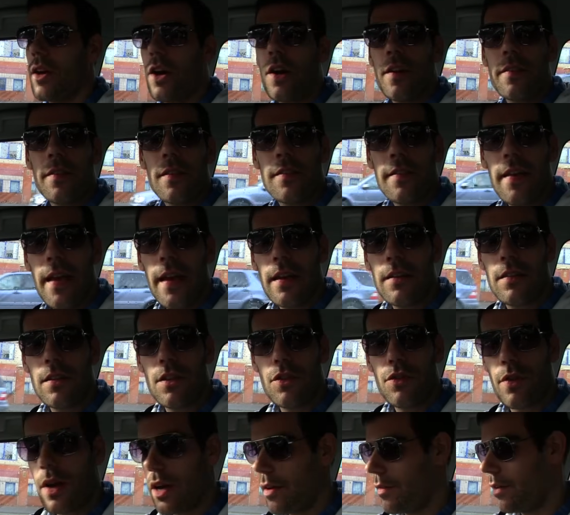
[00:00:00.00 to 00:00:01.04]
the artist
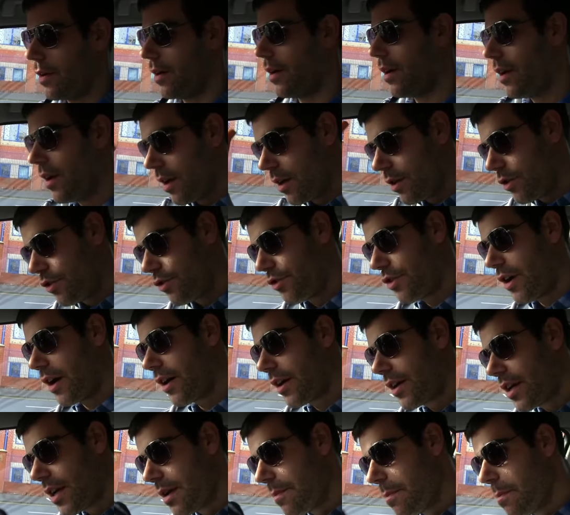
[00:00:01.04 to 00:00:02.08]
taxi driver.
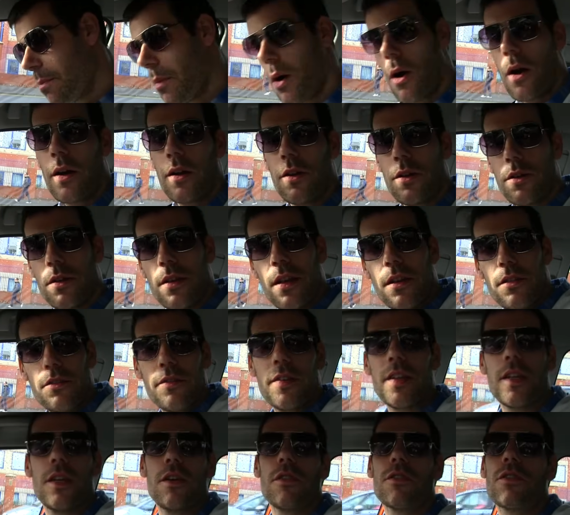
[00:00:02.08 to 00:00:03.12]
Chunky Mark, who does
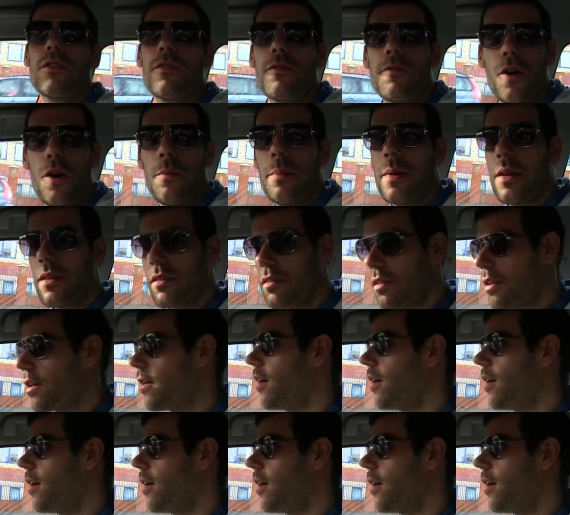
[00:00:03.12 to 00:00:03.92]
videos from his